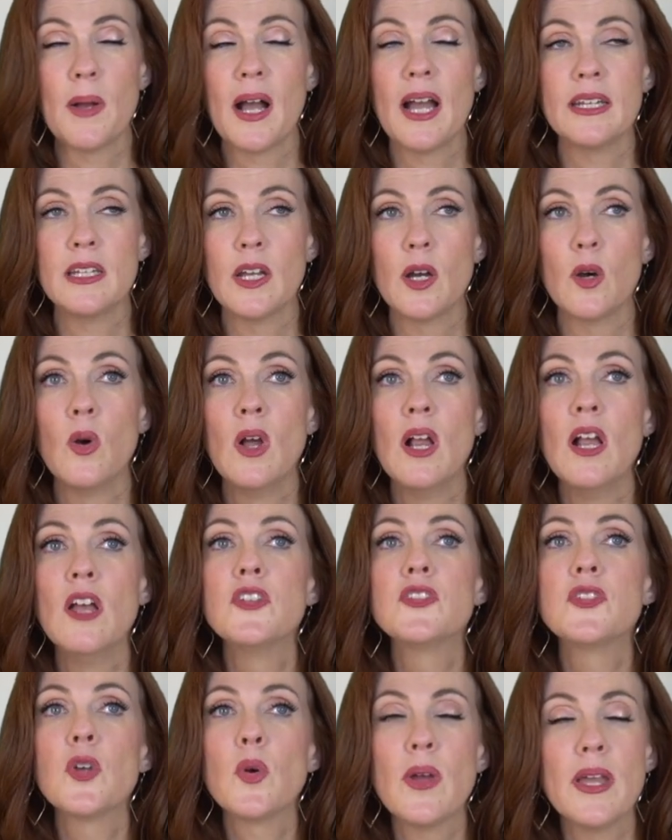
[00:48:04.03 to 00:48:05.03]
I know.
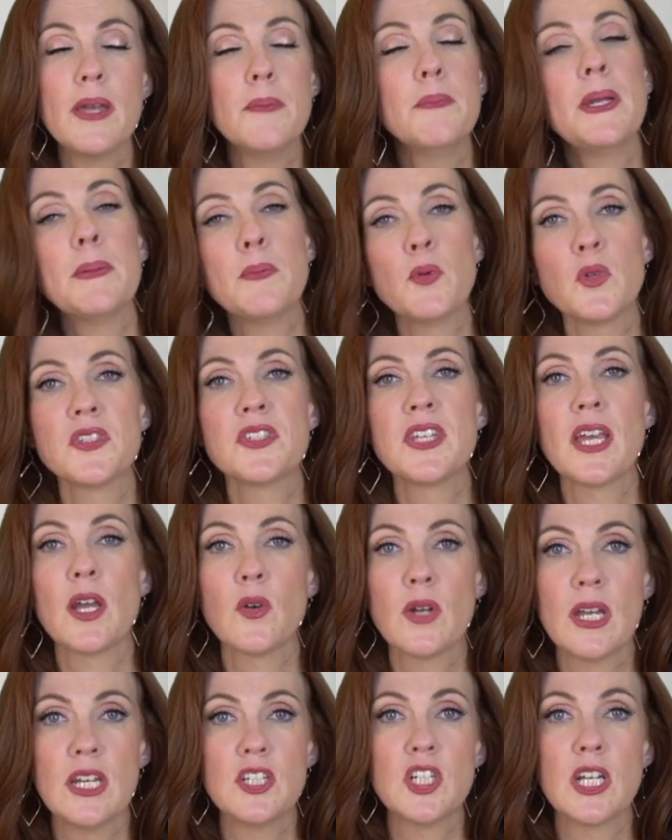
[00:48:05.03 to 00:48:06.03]
So, and people would say,
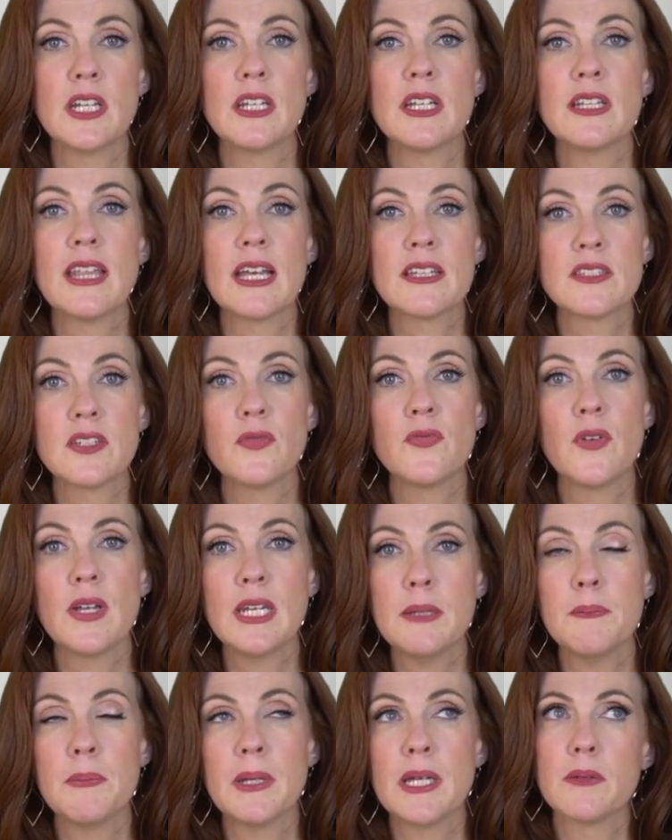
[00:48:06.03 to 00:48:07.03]
okay, Jen, that's a
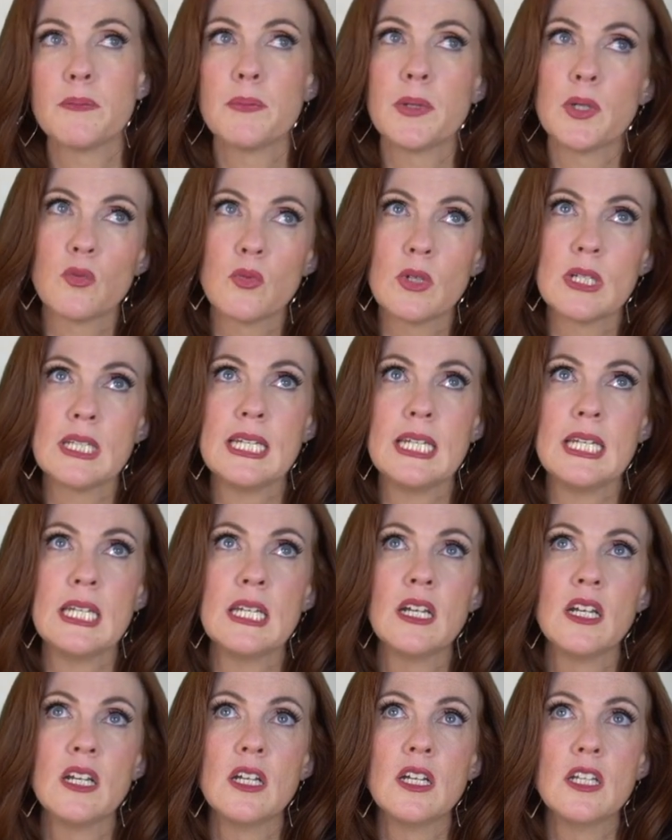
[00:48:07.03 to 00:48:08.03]
funny bit, but really,
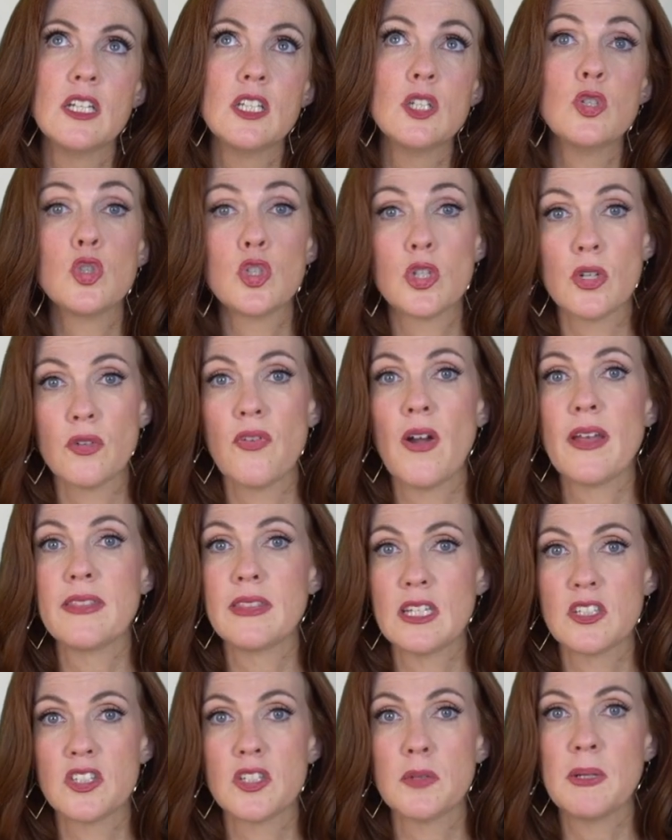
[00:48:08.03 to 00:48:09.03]
you should find
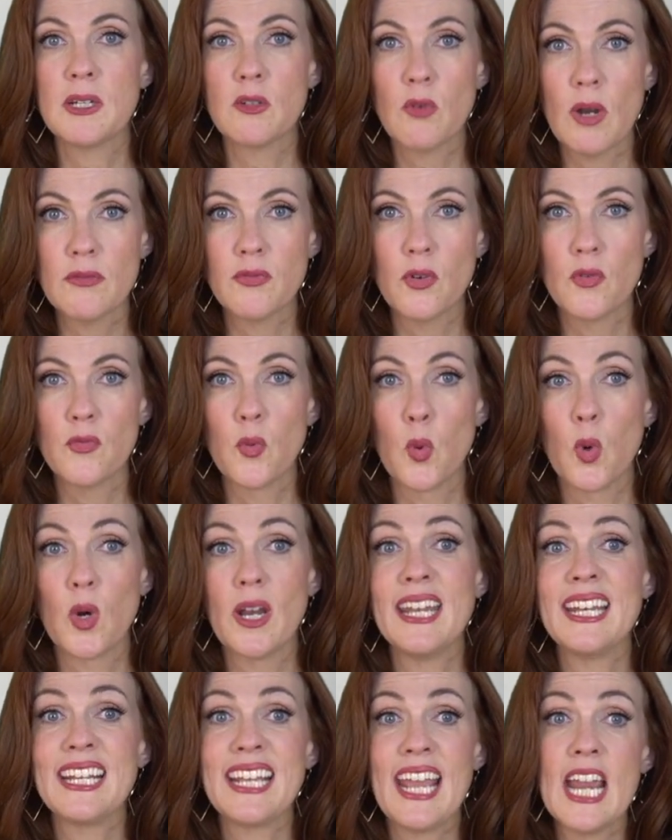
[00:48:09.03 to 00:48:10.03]
things to be grateful for.
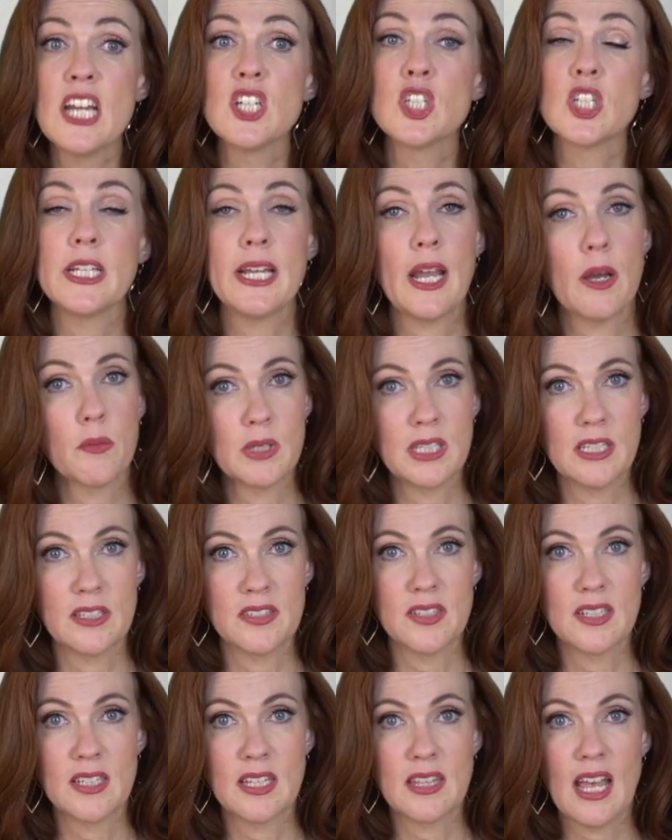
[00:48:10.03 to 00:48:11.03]
And occasionally I would
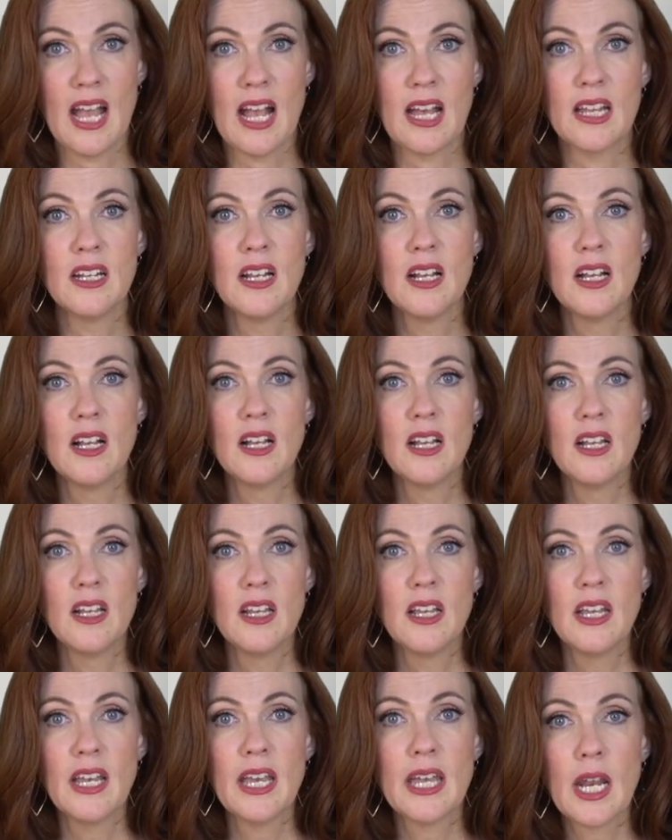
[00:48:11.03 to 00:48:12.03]
listen to that.
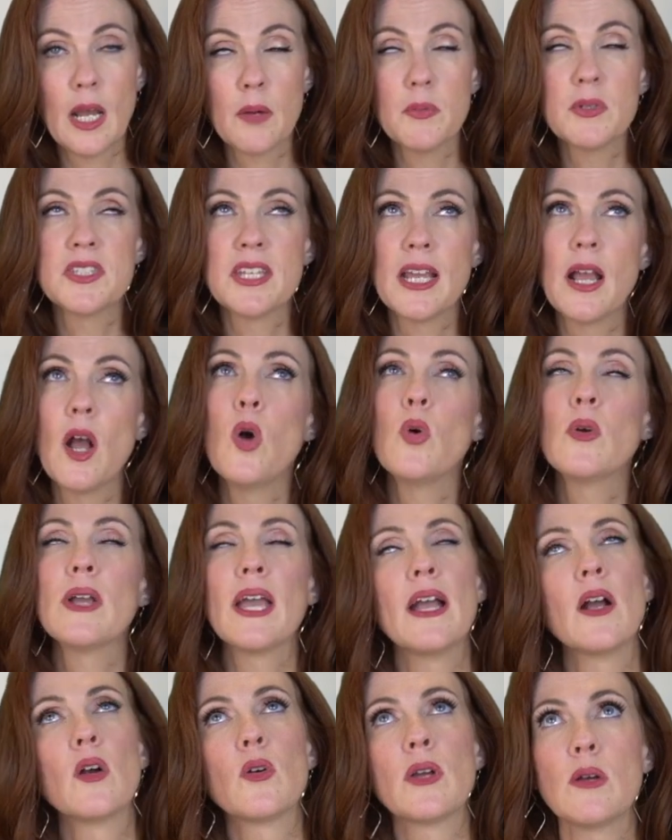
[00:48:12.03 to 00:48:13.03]
And I would say,
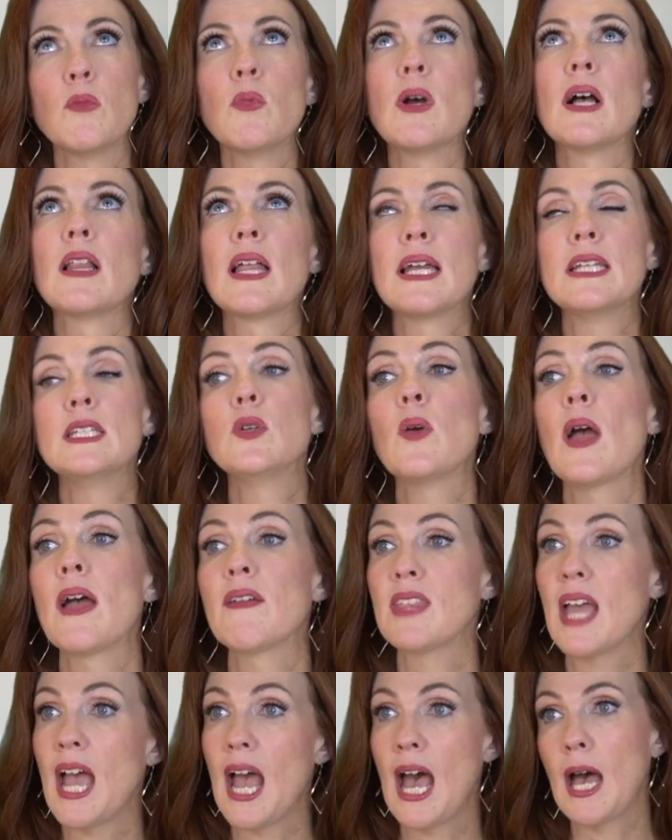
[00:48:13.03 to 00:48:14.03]
okay, well, I do
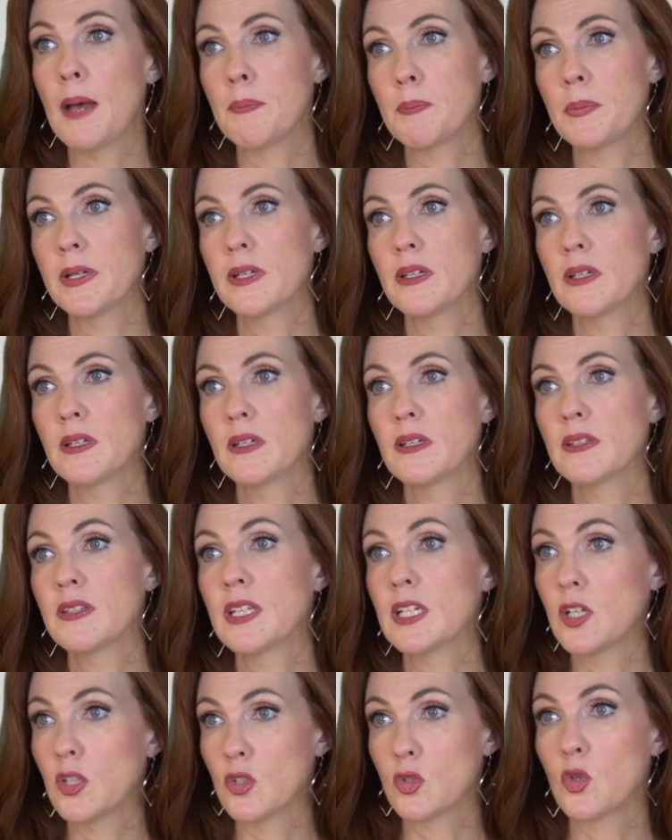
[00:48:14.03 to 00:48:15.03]
have the app
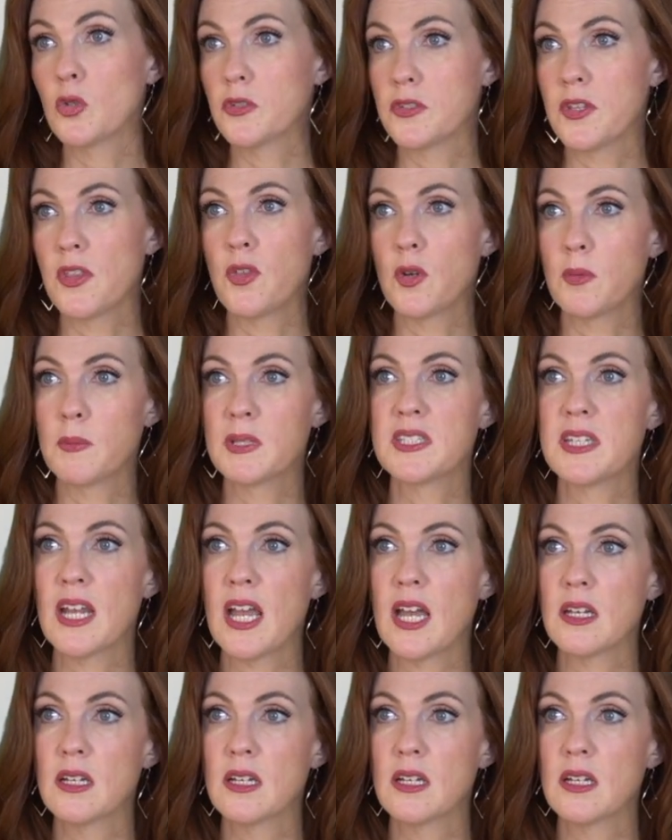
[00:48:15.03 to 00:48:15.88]
that controls the thermostat.